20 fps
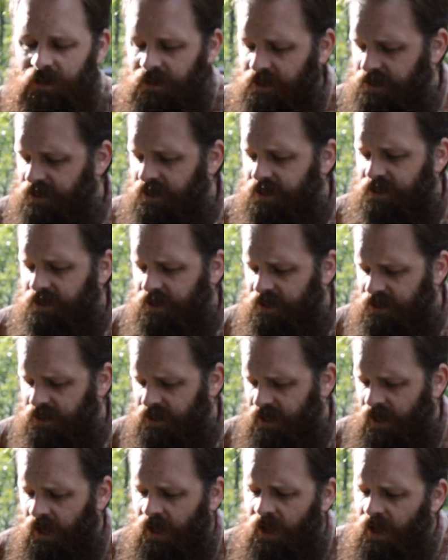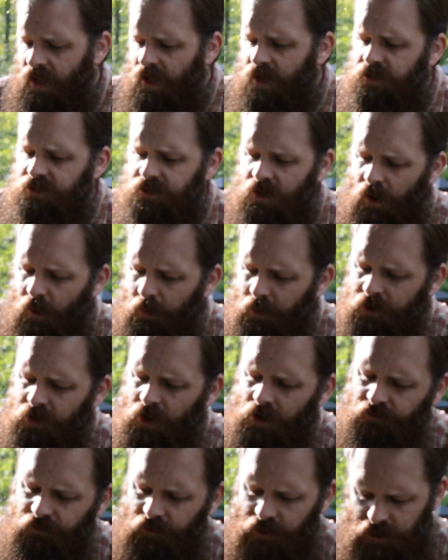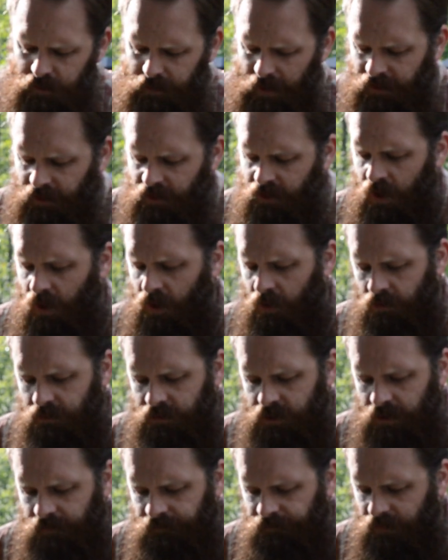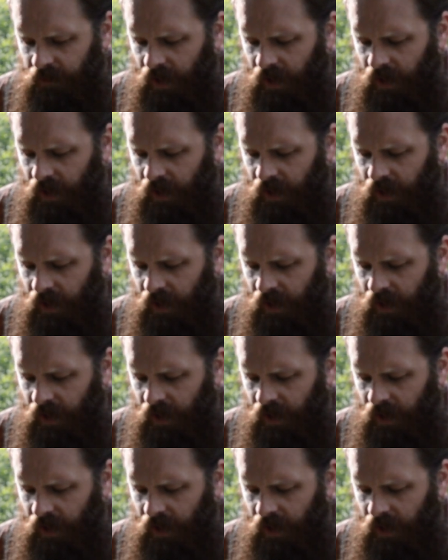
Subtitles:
consistency. So I want to talk first about the combs.